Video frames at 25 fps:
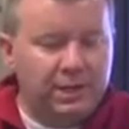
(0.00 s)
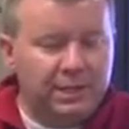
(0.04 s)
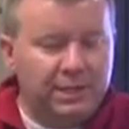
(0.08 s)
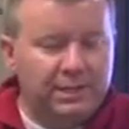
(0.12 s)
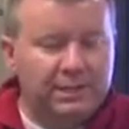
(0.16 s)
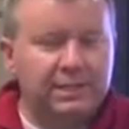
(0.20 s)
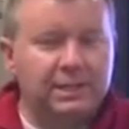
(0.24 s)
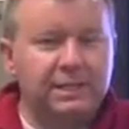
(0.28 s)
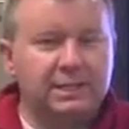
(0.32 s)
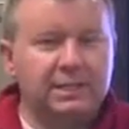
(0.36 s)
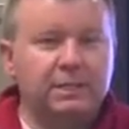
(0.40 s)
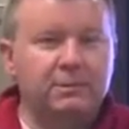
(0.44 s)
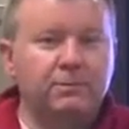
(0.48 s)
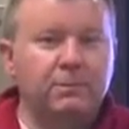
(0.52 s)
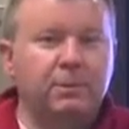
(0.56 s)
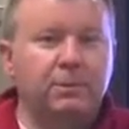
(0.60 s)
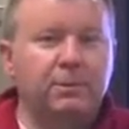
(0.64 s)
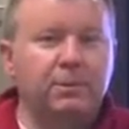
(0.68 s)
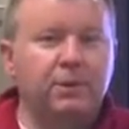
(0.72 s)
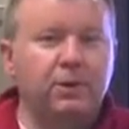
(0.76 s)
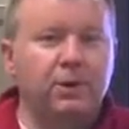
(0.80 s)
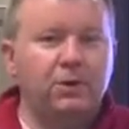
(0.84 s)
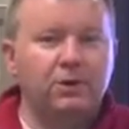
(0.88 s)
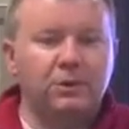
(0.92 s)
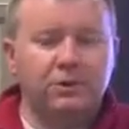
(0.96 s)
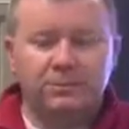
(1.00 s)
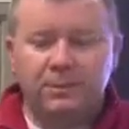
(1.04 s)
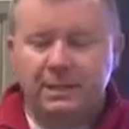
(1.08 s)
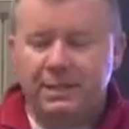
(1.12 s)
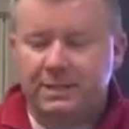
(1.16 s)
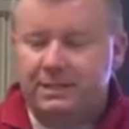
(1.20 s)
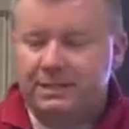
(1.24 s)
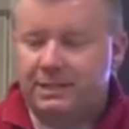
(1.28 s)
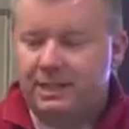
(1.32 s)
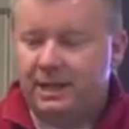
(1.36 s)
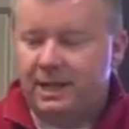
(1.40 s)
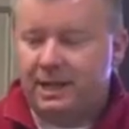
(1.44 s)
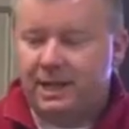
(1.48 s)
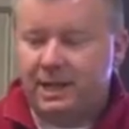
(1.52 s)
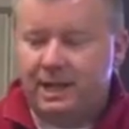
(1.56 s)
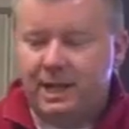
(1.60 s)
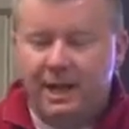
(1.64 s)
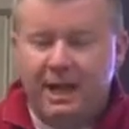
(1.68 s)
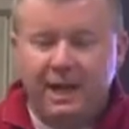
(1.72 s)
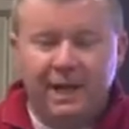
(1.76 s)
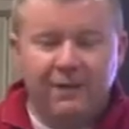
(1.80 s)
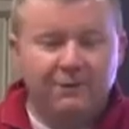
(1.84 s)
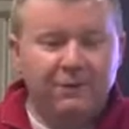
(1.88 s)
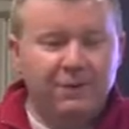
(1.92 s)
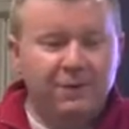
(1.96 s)
The system approach means
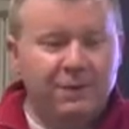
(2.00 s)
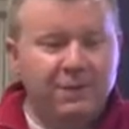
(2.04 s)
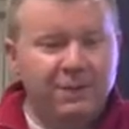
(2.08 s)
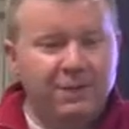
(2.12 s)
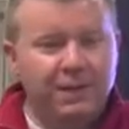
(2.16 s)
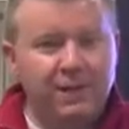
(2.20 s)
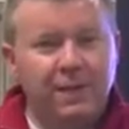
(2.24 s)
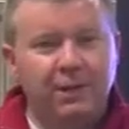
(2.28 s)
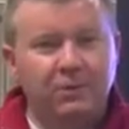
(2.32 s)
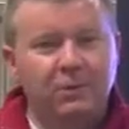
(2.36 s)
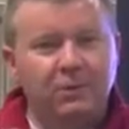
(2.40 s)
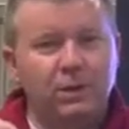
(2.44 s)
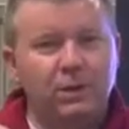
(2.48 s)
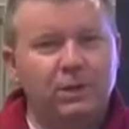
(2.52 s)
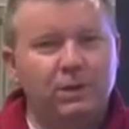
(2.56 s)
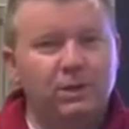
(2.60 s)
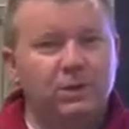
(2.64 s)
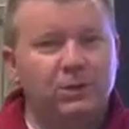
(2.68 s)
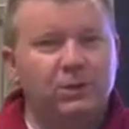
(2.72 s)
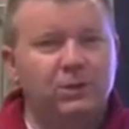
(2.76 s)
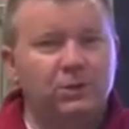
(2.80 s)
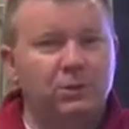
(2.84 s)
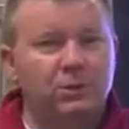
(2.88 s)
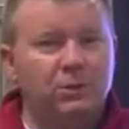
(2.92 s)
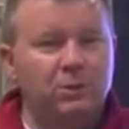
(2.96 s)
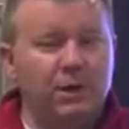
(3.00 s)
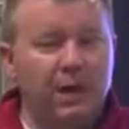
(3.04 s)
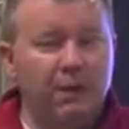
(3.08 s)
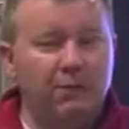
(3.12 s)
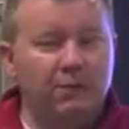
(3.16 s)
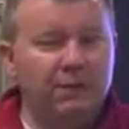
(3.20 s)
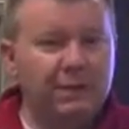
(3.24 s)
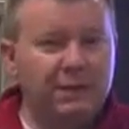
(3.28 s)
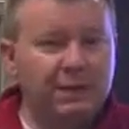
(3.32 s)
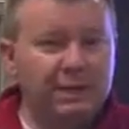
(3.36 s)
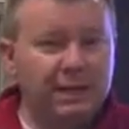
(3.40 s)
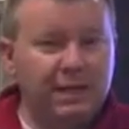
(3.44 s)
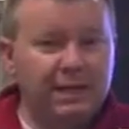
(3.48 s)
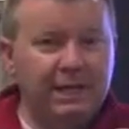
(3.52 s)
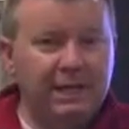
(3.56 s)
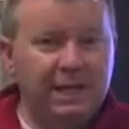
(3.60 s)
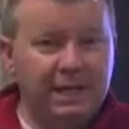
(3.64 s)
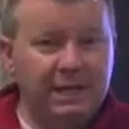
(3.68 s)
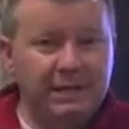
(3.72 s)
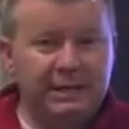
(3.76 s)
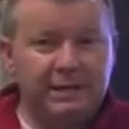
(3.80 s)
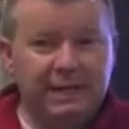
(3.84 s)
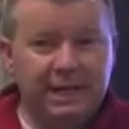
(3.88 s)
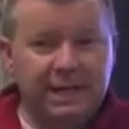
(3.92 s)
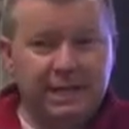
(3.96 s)
everything we do, everything
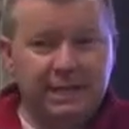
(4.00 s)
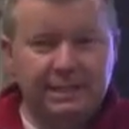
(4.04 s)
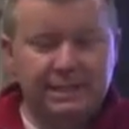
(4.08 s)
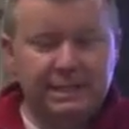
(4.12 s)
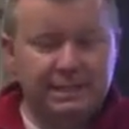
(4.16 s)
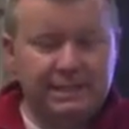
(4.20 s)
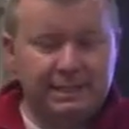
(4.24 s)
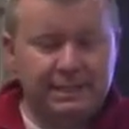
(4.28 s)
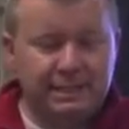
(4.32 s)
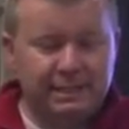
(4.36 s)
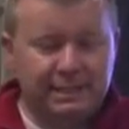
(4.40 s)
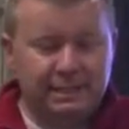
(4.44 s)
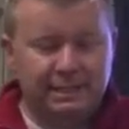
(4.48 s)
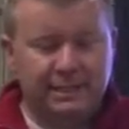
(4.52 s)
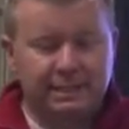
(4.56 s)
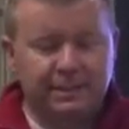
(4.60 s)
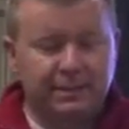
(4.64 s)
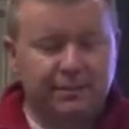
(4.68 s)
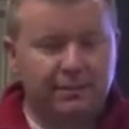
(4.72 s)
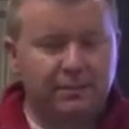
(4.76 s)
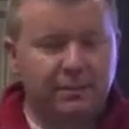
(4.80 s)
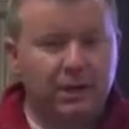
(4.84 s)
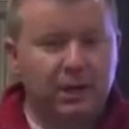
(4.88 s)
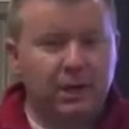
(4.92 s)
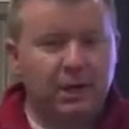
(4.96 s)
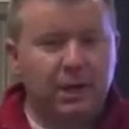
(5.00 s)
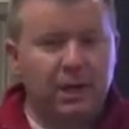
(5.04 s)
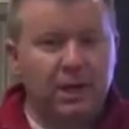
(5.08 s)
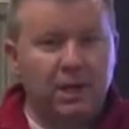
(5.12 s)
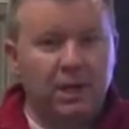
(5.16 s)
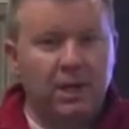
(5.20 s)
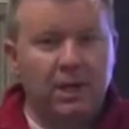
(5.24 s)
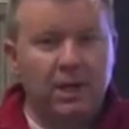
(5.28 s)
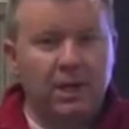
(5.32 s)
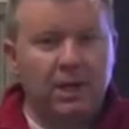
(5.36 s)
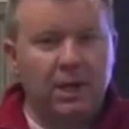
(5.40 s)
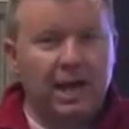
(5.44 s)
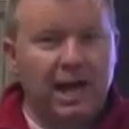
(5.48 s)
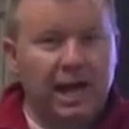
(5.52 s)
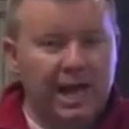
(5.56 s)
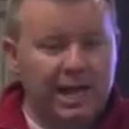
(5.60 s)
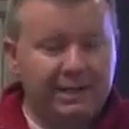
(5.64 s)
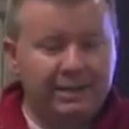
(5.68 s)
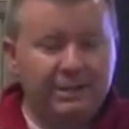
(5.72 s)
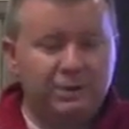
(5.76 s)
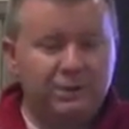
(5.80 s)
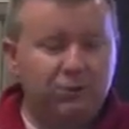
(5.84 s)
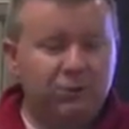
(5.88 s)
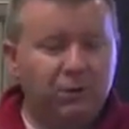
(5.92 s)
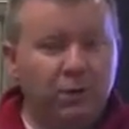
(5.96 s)
inside this system
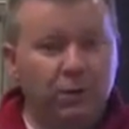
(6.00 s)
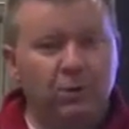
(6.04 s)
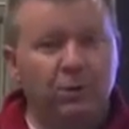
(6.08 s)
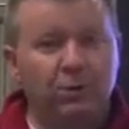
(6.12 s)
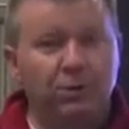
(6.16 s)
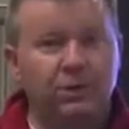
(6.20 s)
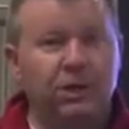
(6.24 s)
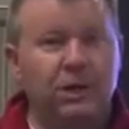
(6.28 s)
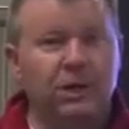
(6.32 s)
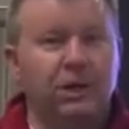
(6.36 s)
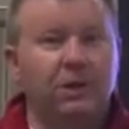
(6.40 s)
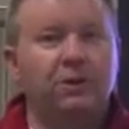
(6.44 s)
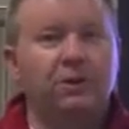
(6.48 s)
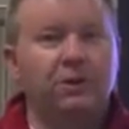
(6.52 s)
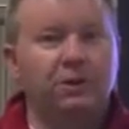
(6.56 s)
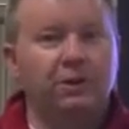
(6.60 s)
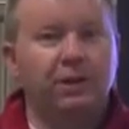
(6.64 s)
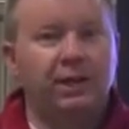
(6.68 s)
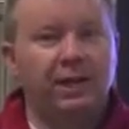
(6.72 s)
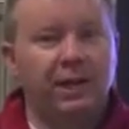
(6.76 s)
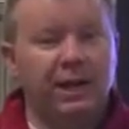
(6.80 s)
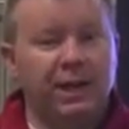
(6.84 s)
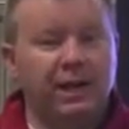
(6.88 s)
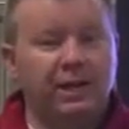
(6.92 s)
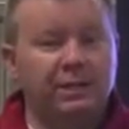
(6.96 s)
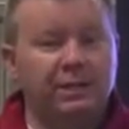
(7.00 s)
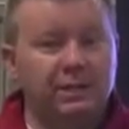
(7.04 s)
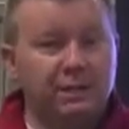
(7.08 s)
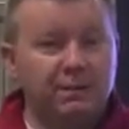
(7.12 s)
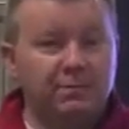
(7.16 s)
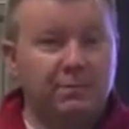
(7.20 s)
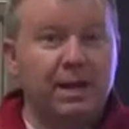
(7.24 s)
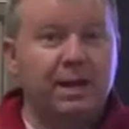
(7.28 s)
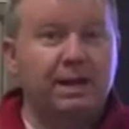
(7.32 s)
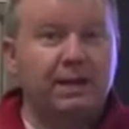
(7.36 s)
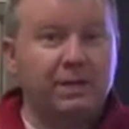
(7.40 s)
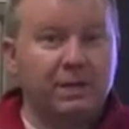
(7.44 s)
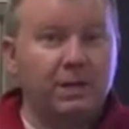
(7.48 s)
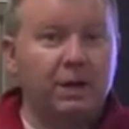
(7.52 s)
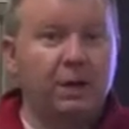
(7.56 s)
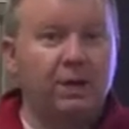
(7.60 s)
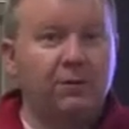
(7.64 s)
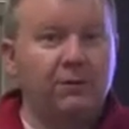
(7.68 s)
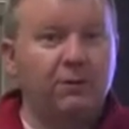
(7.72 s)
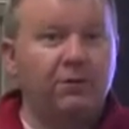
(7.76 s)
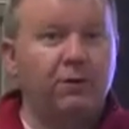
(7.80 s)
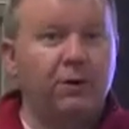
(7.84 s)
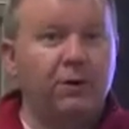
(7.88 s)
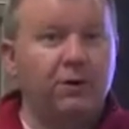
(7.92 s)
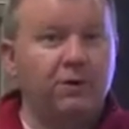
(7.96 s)
has to work with other things to make the
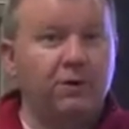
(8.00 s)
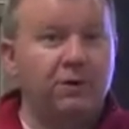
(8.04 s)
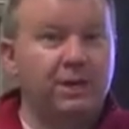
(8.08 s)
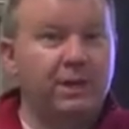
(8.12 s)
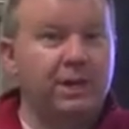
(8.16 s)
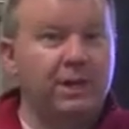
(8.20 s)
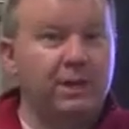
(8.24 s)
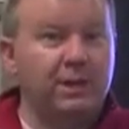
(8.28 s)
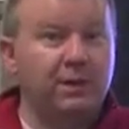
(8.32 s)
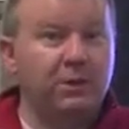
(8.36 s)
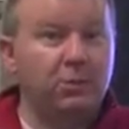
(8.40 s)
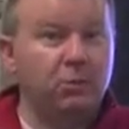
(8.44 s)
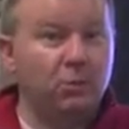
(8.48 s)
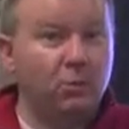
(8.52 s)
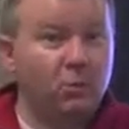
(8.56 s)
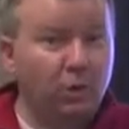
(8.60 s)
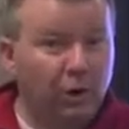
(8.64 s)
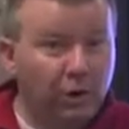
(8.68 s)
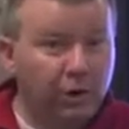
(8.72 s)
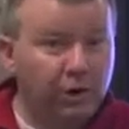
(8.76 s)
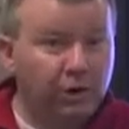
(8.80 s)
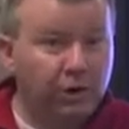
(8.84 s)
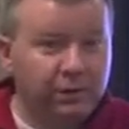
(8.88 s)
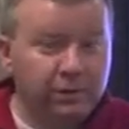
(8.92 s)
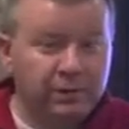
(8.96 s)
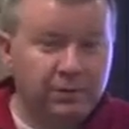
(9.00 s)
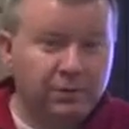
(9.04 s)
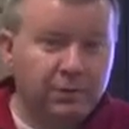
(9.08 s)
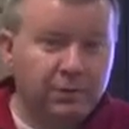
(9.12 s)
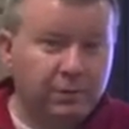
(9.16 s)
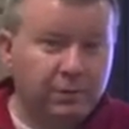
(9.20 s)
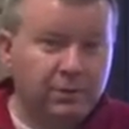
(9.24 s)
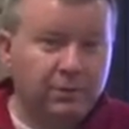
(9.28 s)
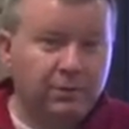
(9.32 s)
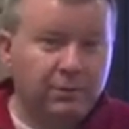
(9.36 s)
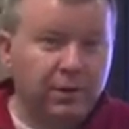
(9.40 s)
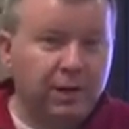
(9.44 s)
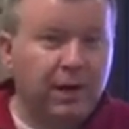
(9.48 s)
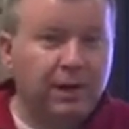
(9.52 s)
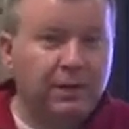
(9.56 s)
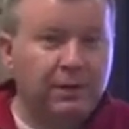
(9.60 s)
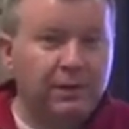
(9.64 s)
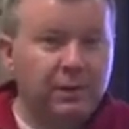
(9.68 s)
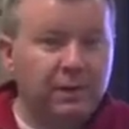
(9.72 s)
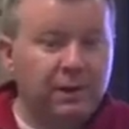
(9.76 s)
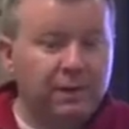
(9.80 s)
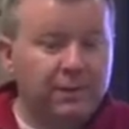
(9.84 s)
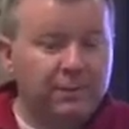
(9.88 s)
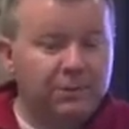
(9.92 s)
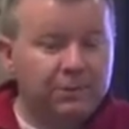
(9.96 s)
overall thing work,
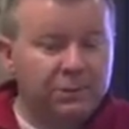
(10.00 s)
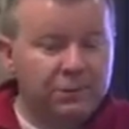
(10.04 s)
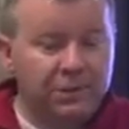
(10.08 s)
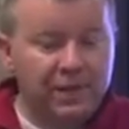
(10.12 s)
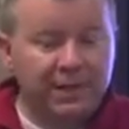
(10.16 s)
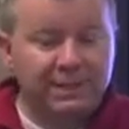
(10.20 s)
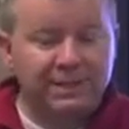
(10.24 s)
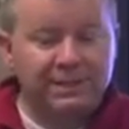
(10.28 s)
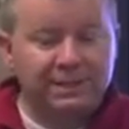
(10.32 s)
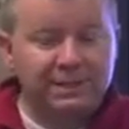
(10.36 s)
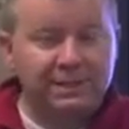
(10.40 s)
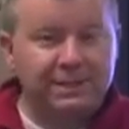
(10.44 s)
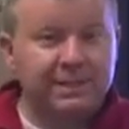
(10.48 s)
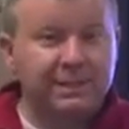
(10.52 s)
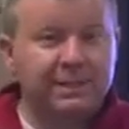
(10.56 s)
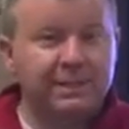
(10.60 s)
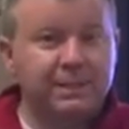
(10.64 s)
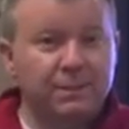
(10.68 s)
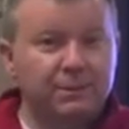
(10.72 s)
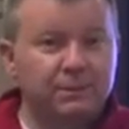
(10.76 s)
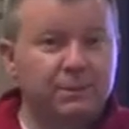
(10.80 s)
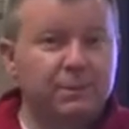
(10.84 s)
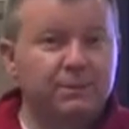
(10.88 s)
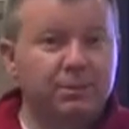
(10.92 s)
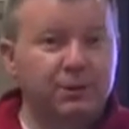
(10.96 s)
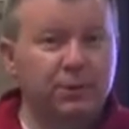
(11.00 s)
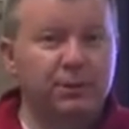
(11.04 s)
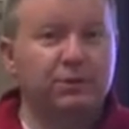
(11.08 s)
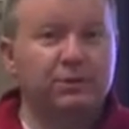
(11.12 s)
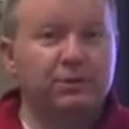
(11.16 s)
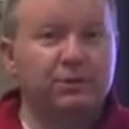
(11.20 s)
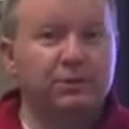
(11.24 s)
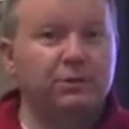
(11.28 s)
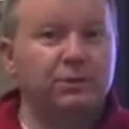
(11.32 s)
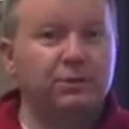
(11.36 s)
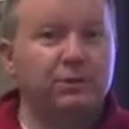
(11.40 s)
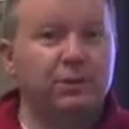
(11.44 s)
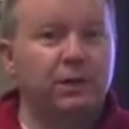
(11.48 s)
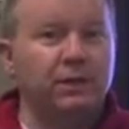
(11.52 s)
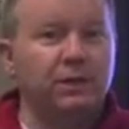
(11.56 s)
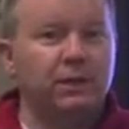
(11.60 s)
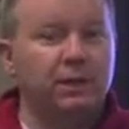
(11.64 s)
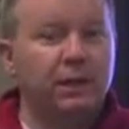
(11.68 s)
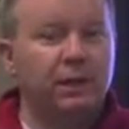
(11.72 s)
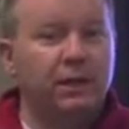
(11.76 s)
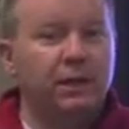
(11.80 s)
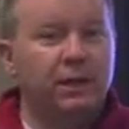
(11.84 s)
right? So that's the systems approach to it.